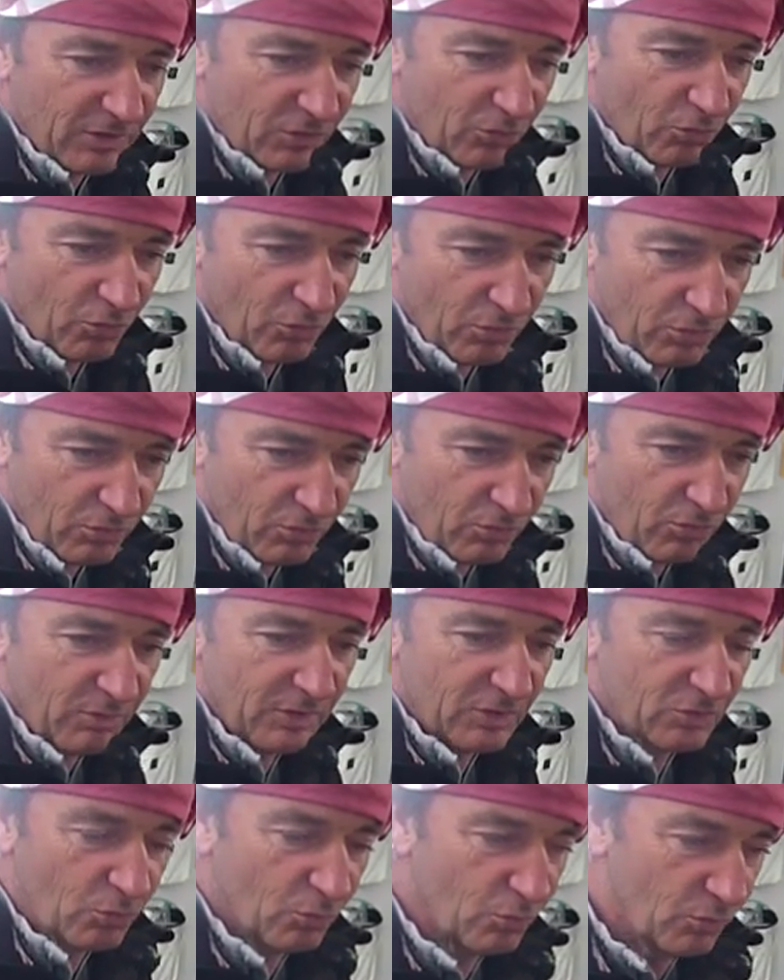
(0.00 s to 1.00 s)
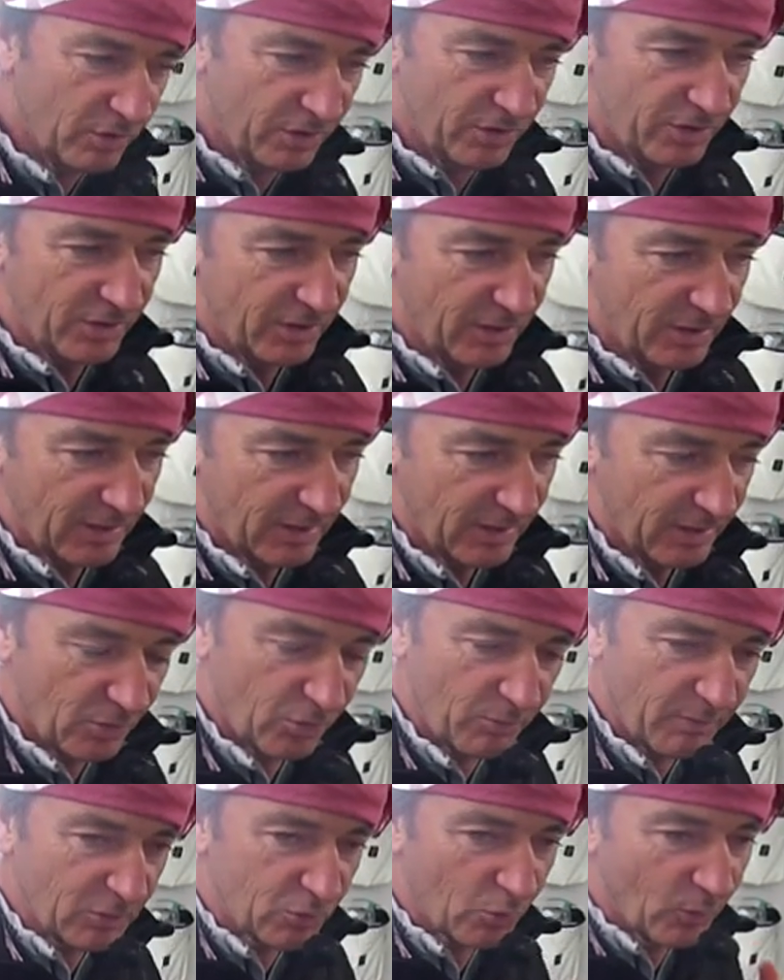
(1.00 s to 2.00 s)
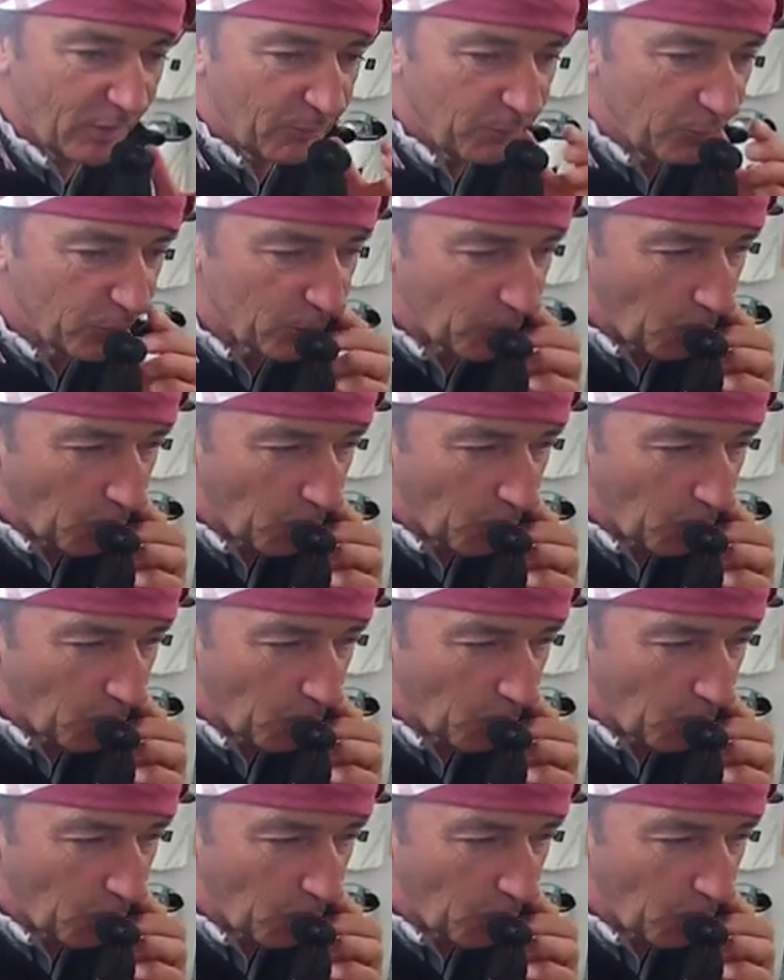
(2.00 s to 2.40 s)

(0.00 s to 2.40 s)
knots. Euh, the boat is rather happy.